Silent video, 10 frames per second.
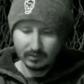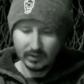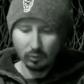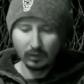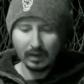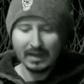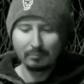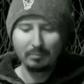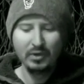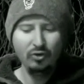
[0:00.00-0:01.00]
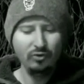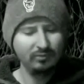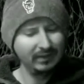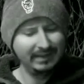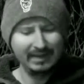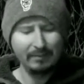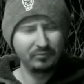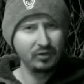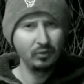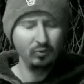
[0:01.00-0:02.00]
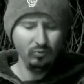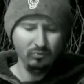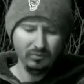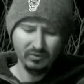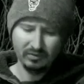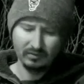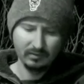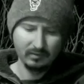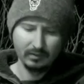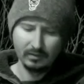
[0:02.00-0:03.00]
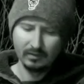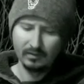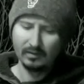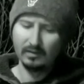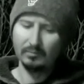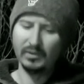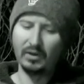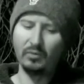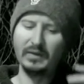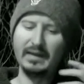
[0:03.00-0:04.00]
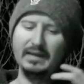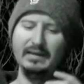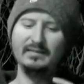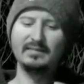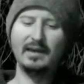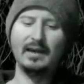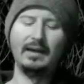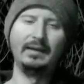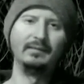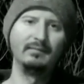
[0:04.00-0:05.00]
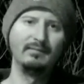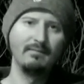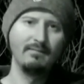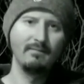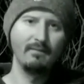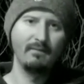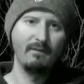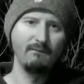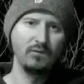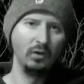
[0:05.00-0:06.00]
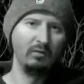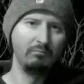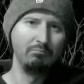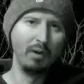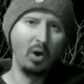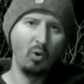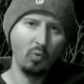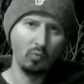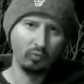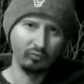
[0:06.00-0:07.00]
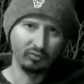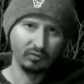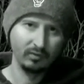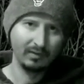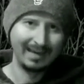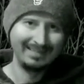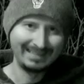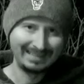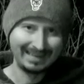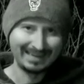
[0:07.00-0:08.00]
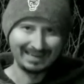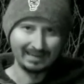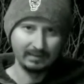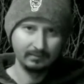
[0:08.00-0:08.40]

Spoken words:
You are like beautifully kept tombs, but on the inside, full of bones and decay.